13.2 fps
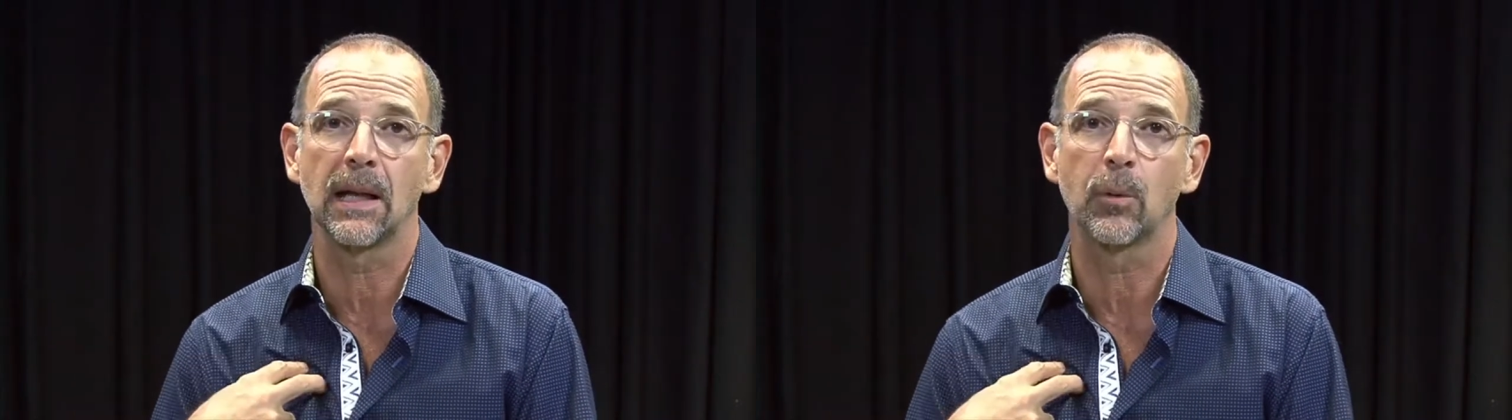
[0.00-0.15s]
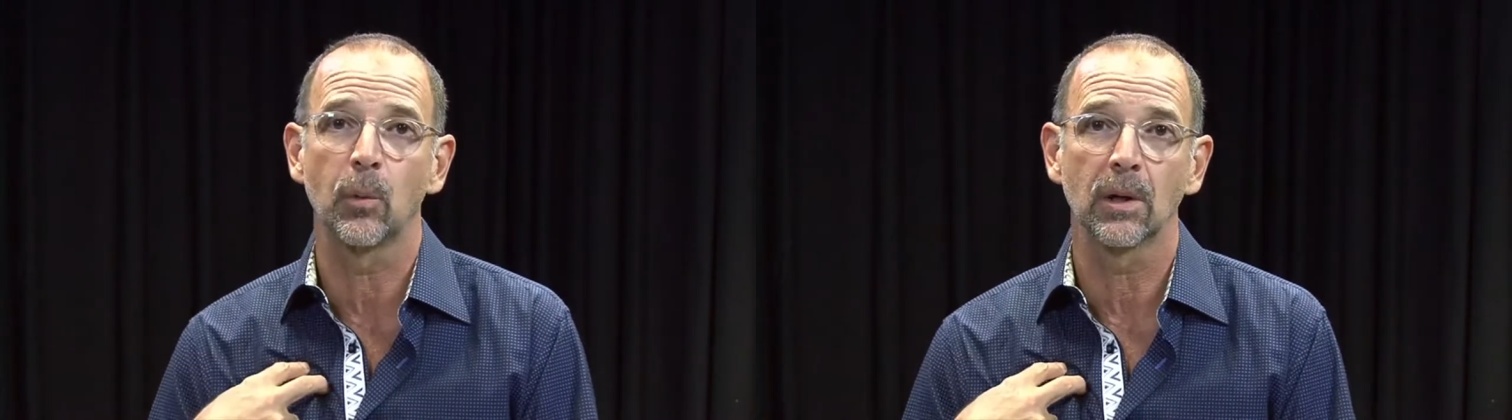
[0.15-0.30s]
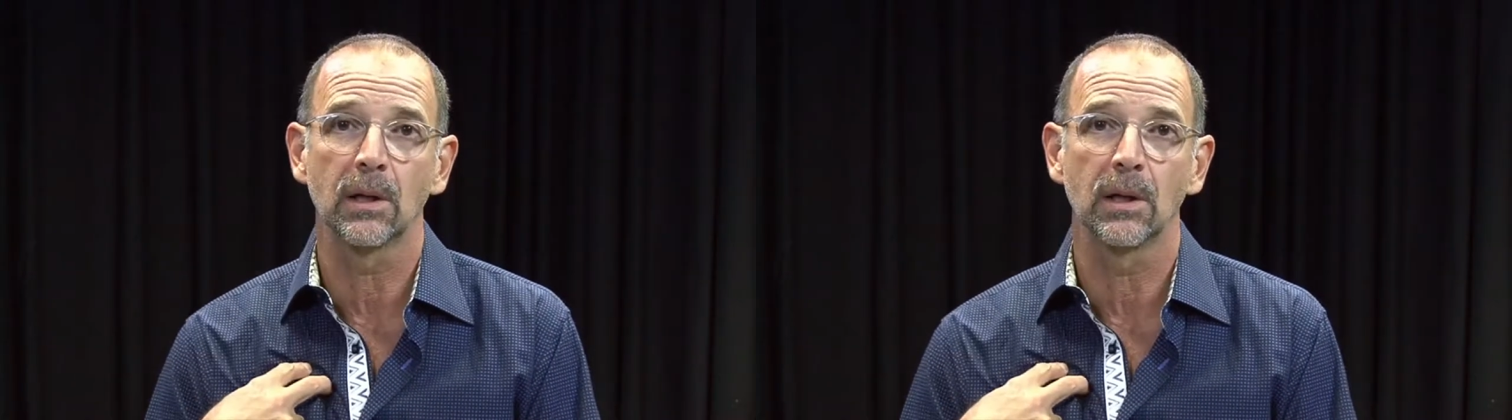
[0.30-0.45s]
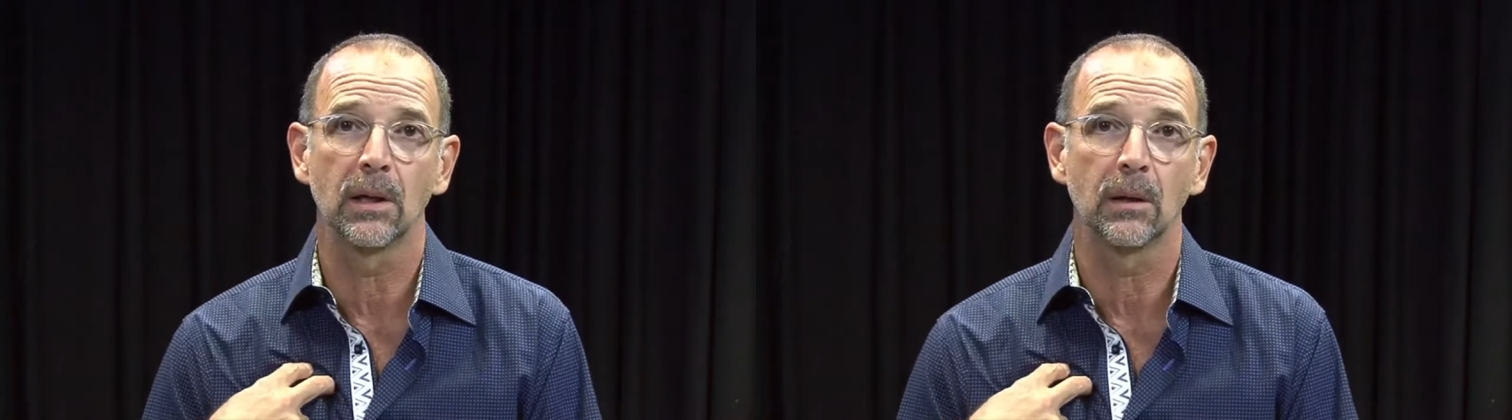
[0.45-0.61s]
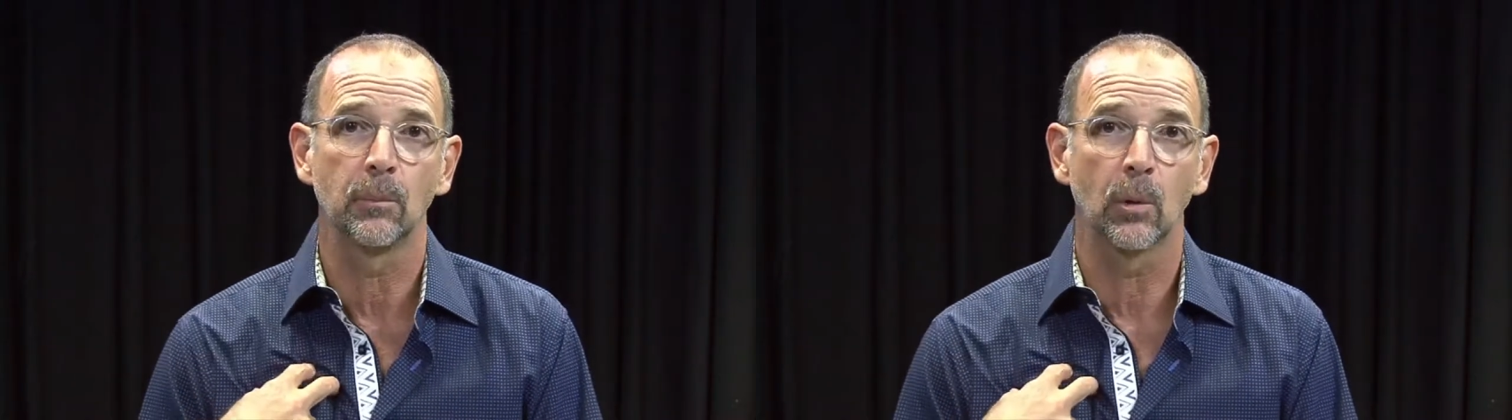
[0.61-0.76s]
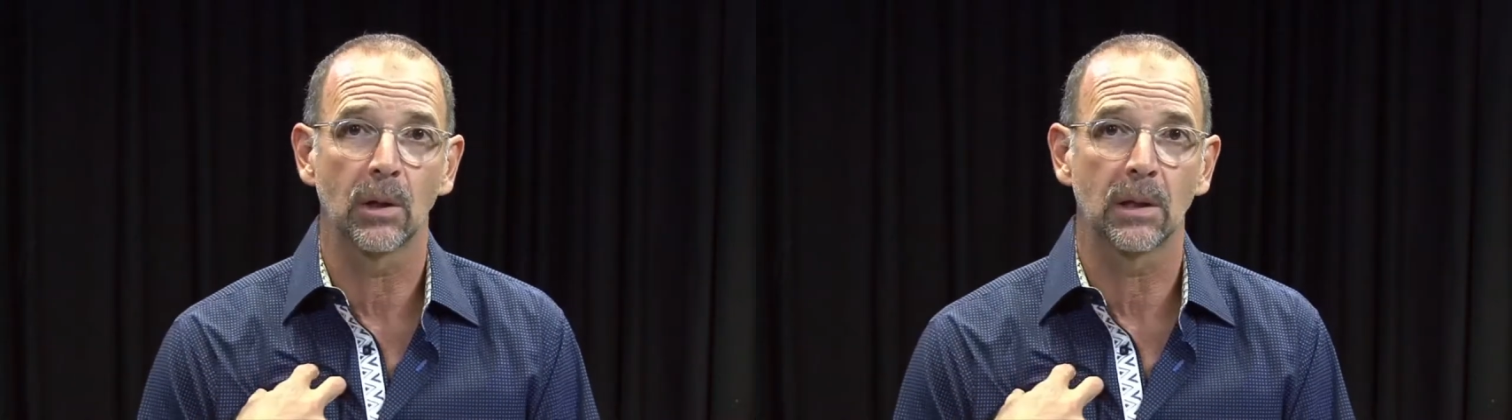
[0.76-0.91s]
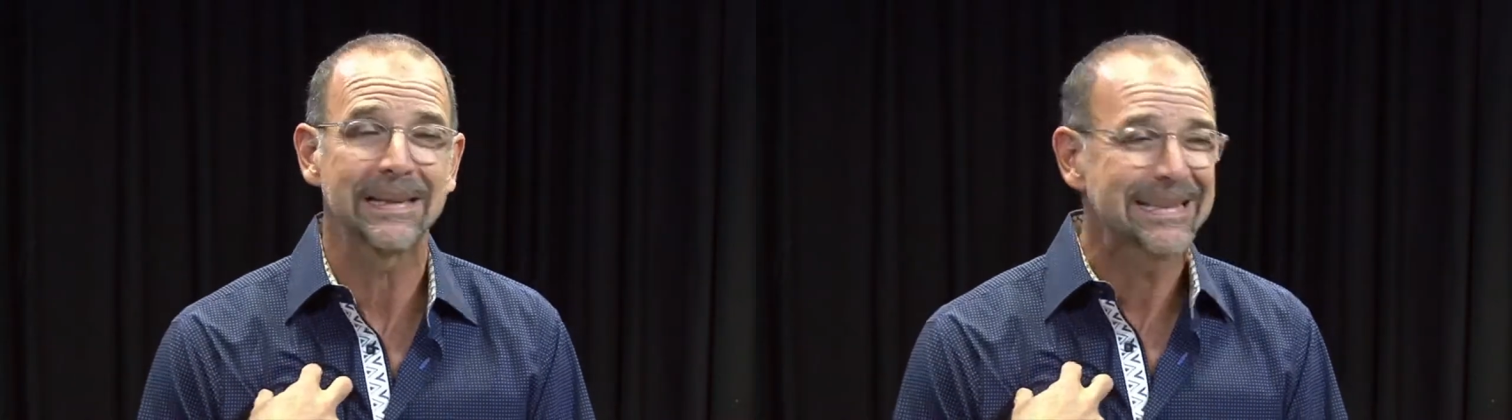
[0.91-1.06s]
I like
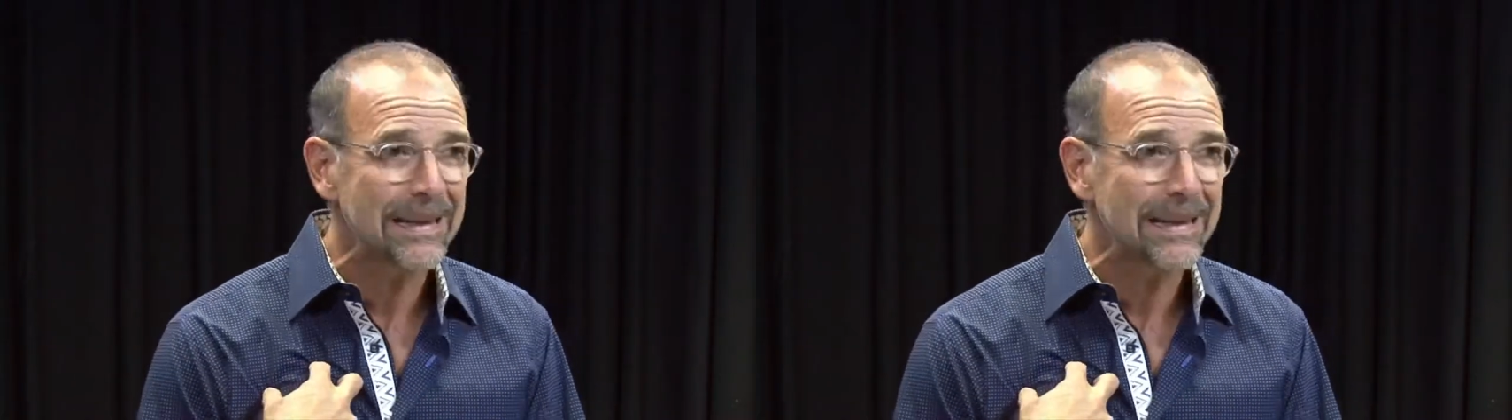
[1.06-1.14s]
working more